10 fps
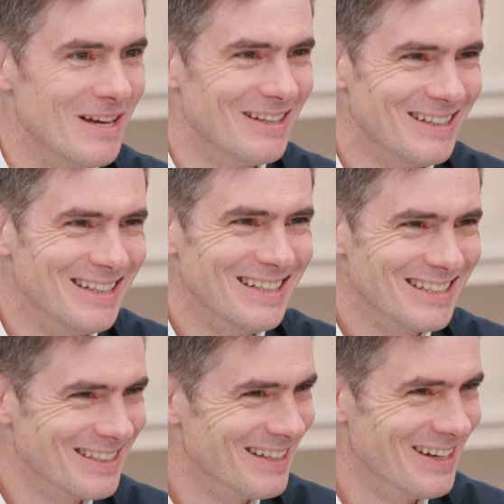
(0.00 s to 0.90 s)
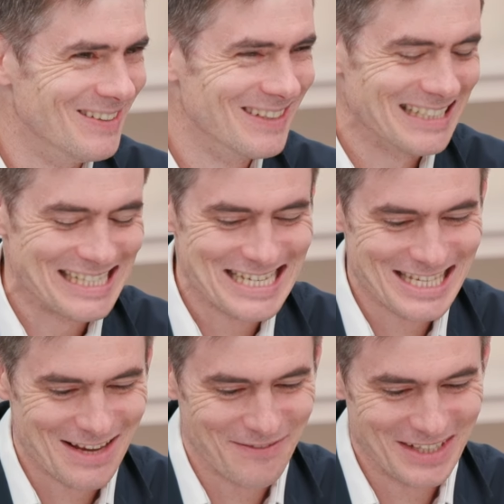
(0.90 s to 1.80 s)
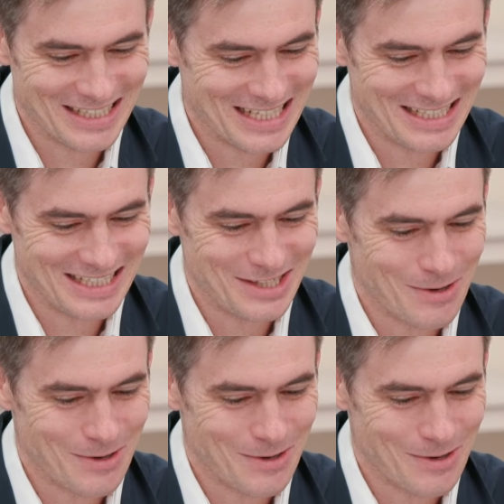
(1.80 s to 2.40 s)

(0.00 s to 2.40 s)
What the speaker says: This is something that,